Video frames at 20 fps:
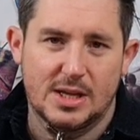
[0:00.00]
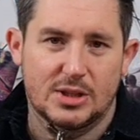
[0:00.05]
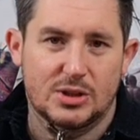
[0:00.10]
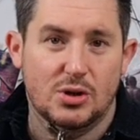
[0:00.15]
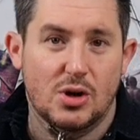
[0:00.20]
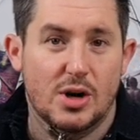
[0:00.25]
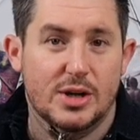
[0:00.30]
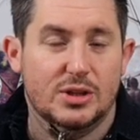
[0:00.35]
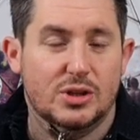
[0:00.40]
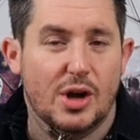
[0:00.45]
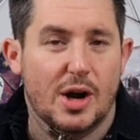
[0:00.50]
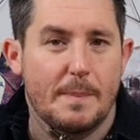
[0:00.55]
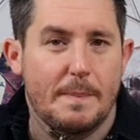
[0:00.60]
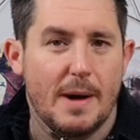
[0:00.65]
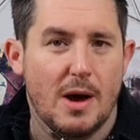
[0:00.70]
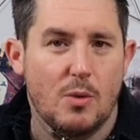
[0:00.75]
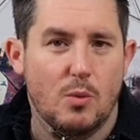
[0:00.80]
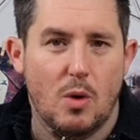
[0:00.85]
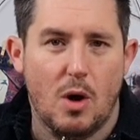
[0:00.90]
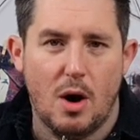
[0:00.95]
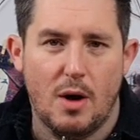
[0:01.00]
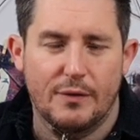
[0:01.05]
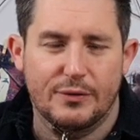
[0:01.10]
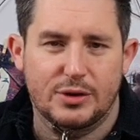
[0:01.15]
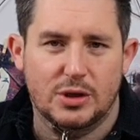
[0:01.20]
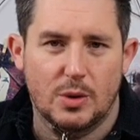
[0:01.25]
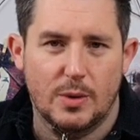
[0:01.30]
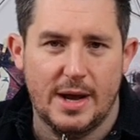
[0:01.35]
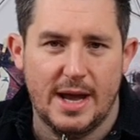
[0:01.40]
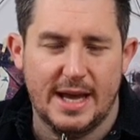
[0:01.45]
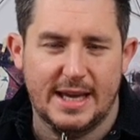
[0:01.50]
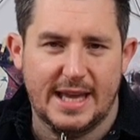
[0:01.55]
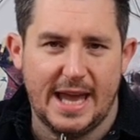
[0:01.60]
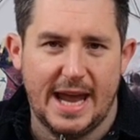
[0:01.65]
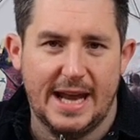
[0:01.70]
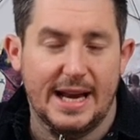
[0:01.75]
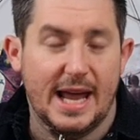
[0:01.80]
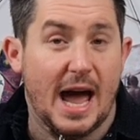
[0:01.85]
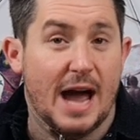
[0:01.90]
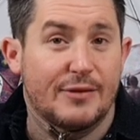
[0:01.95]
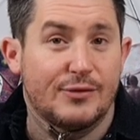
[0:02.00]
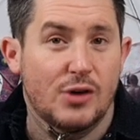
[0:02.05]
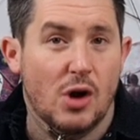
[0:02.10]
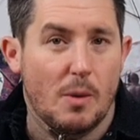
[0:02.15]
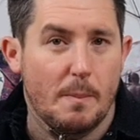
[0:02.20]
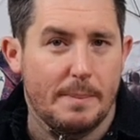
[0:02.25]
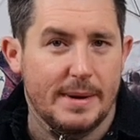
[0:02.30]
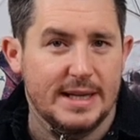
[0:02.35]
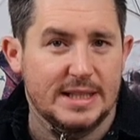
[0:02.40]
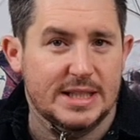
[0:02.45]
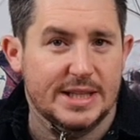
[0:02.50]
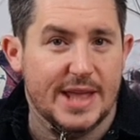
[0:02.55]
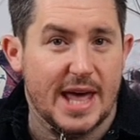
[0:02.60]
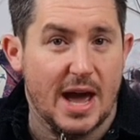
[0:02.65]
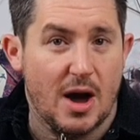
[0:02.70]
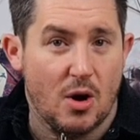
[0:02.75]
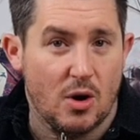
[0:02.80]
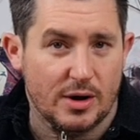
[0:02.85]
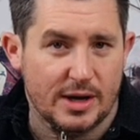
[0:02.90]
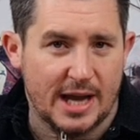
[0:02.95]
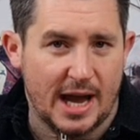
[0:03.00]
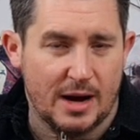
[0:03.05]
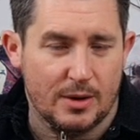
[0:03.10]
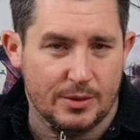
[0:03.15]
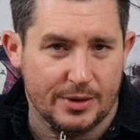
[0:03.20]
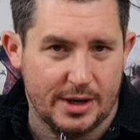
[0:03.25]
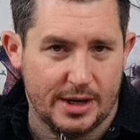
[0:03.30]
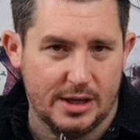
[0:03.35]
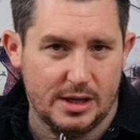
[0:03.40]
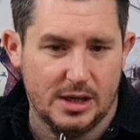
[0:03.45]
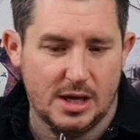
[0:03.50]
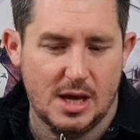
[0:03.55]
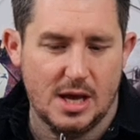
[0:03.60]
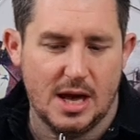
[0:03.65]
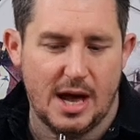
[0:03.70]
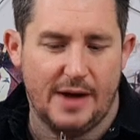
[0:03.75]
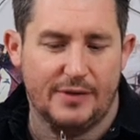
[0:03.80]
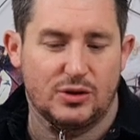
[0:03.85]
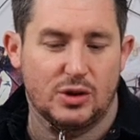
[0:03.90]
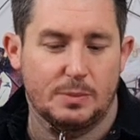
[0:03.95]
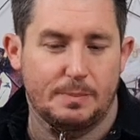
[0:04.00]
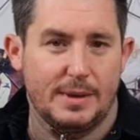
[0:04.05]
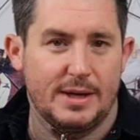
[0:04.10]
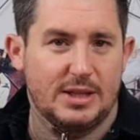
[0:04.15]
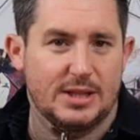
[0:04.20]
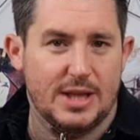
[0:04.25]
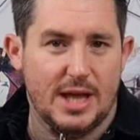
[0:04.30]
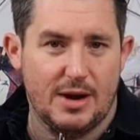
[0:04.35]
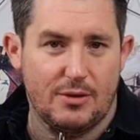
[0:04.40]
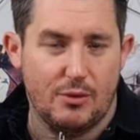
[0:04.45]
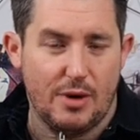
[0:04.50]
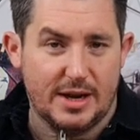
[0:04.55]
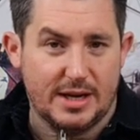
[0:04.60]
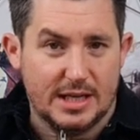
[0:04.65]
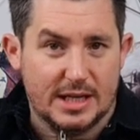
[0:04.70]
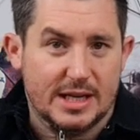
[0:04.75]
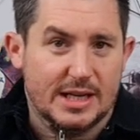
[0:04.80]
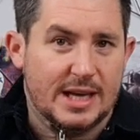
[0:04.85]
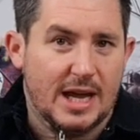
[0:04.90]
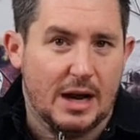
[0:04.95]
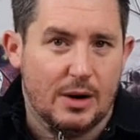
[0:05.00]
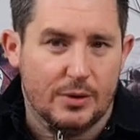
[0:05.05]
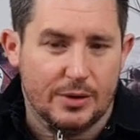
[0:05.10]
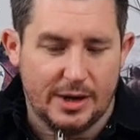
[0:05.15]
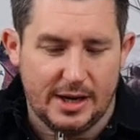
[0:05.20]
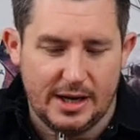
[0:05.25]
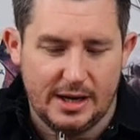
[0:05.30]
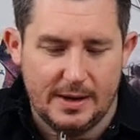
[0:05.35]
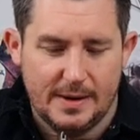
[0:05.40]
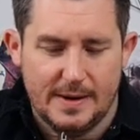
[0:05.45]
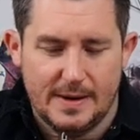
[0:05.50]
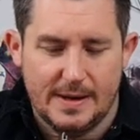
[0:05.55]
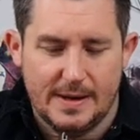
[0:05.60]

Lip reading: So it's got a bit of warmth to it. Again, I've not been to their hot counter. I've just been to their regular counter.